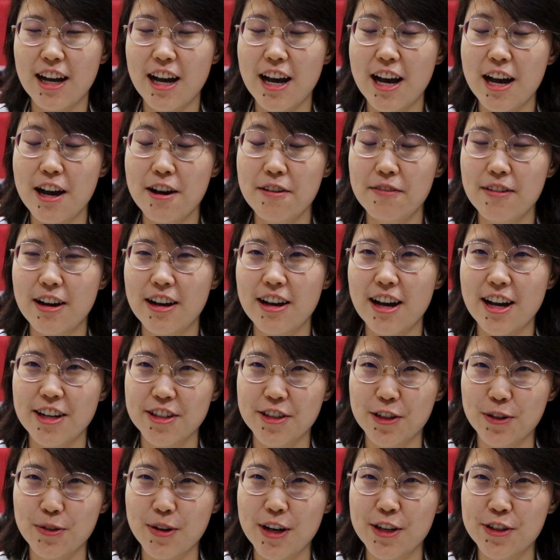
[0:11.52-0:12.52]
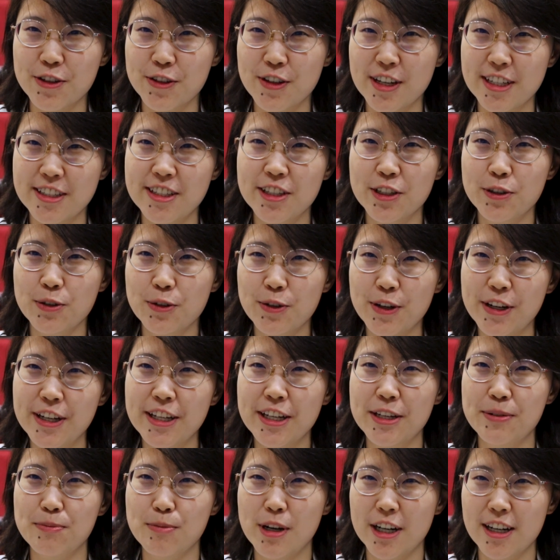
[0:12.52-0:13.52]
I have an undergraduate
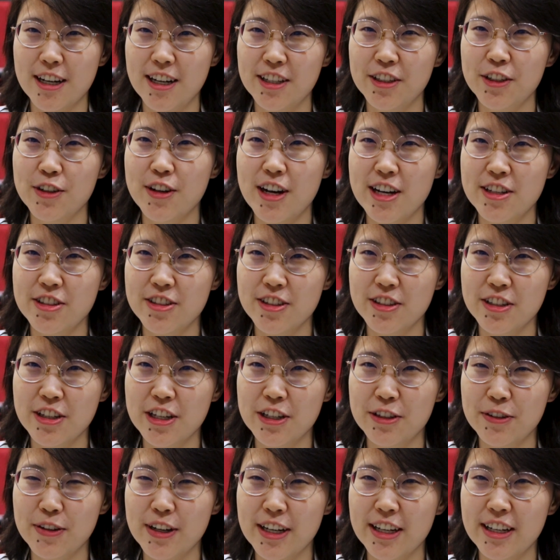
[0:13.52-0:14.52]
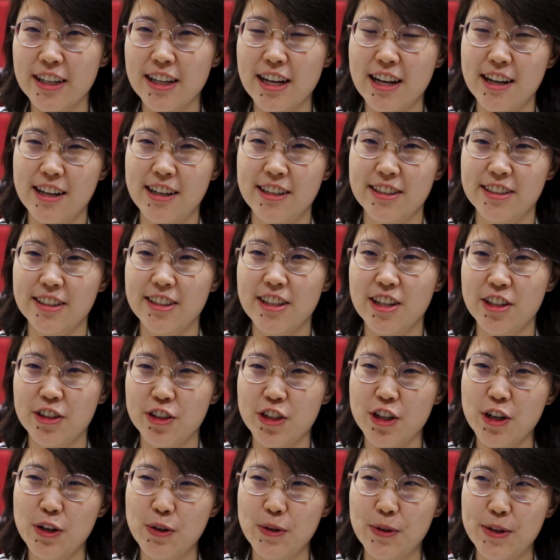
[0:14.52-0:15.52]
degree in mechanical engineering, and
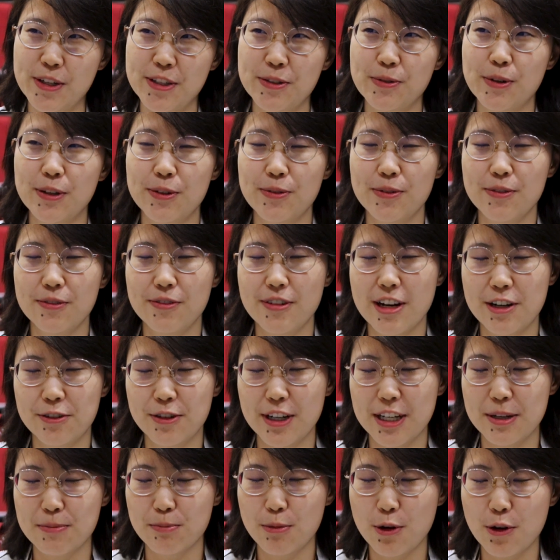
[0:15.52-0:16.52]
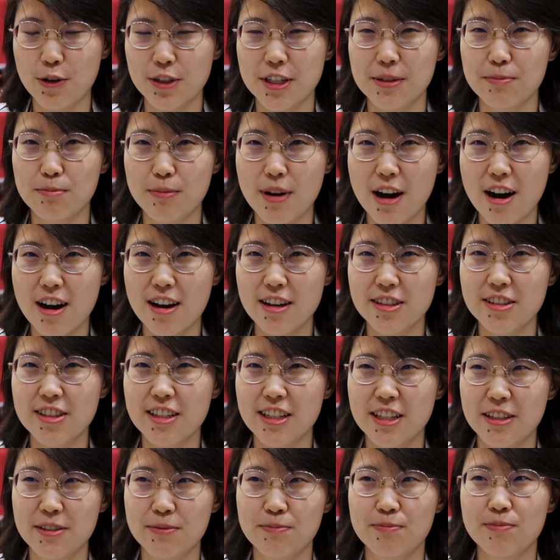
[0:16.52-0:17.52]
control is one very important part
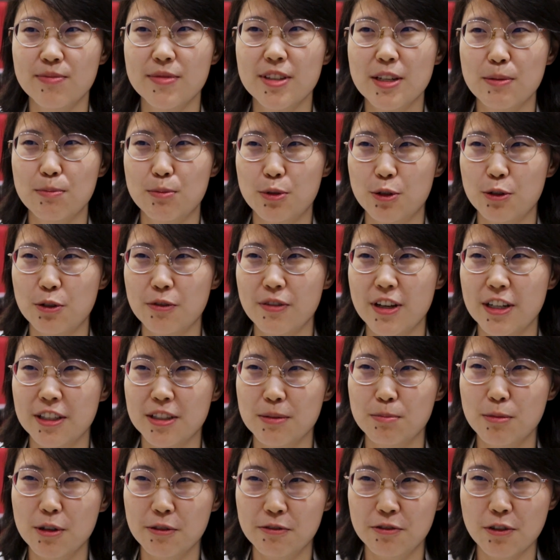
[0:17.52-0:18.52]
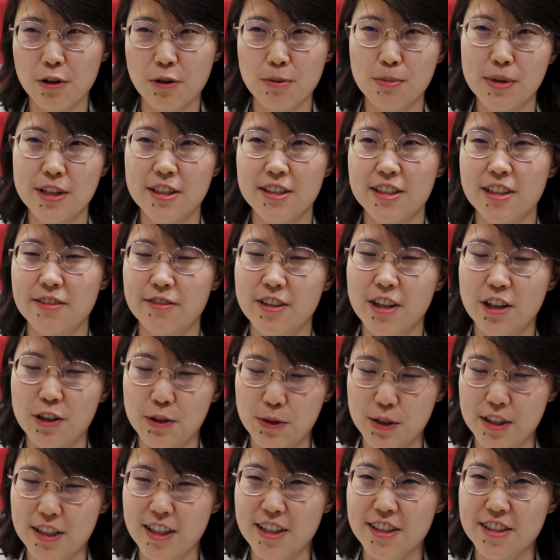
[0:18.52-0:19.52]
in improving the performance of the
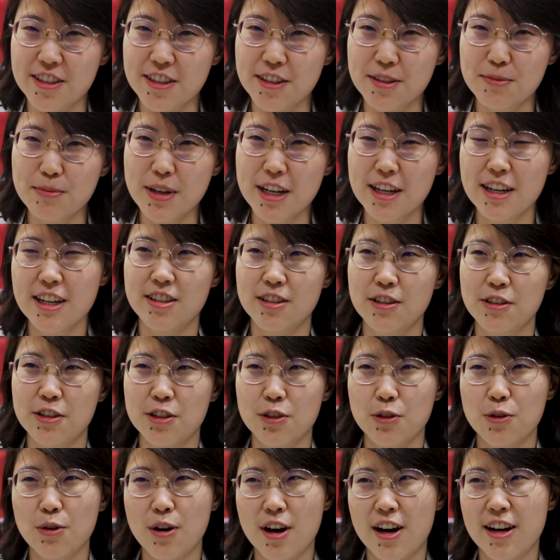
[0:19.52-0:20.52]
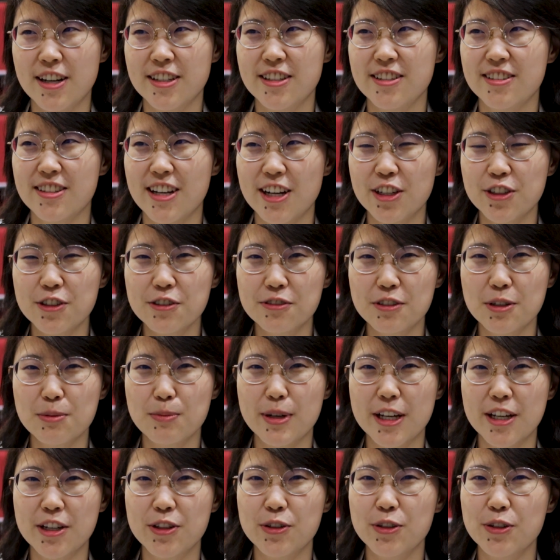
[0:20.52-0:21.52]
whole system. So it's quite natural for
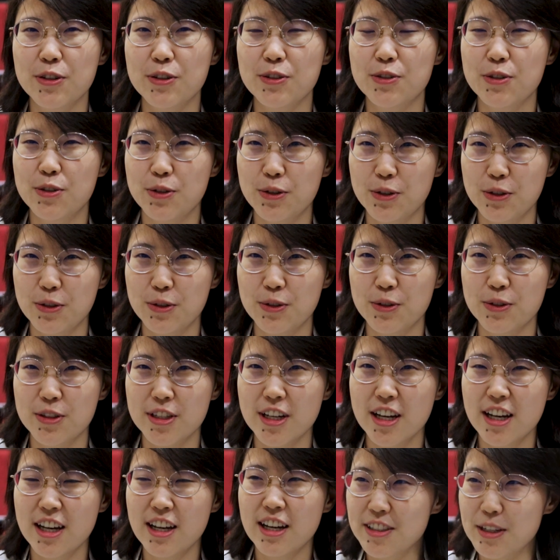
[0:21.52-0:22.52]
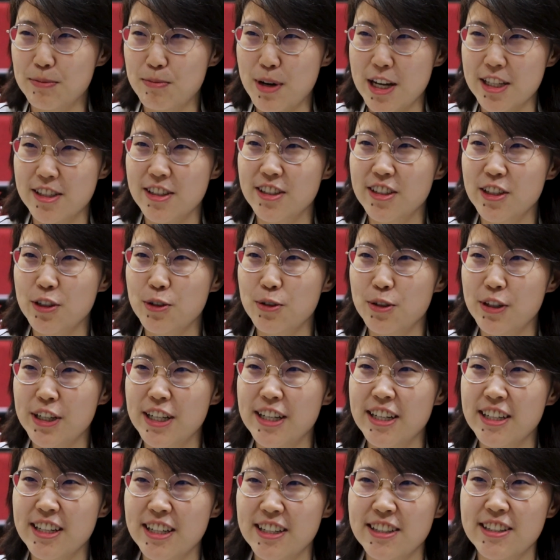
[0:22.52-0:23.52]
me to choose the master
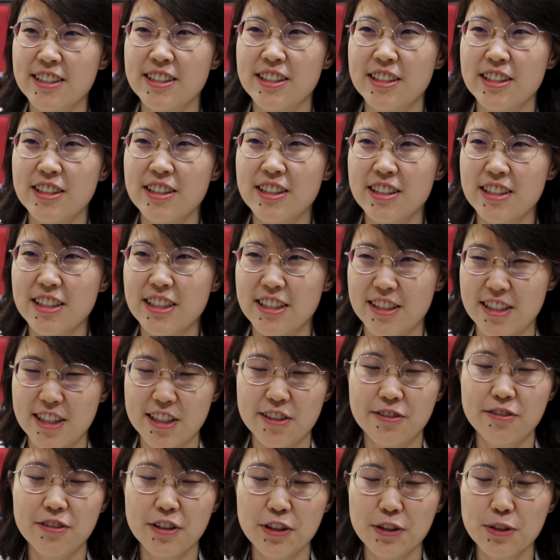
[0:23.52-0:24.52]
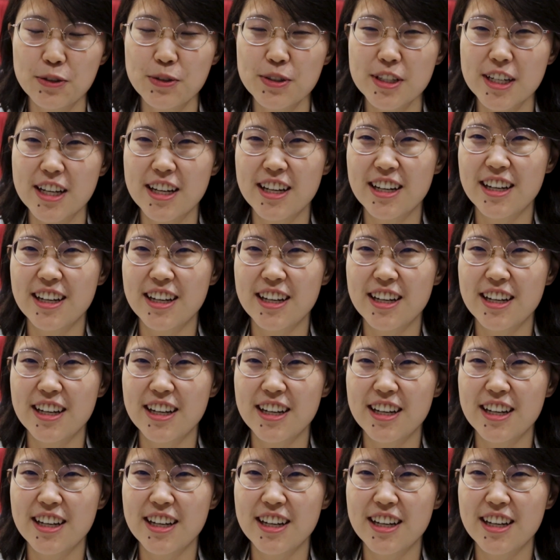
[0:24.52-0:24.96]
degree in this field.